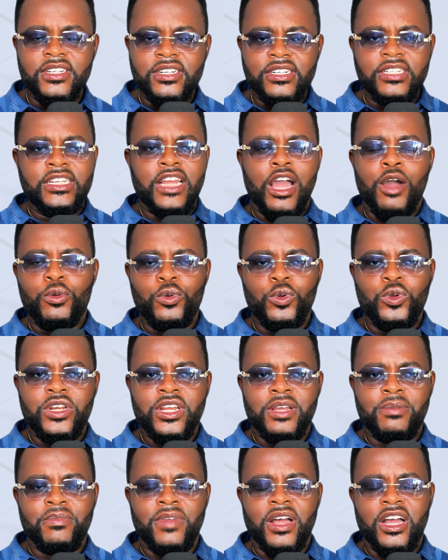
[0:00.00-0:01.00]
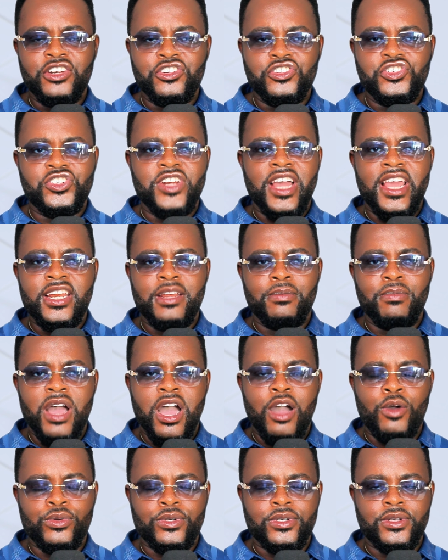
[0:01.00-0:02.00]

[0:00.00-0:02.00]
Download them and try them out.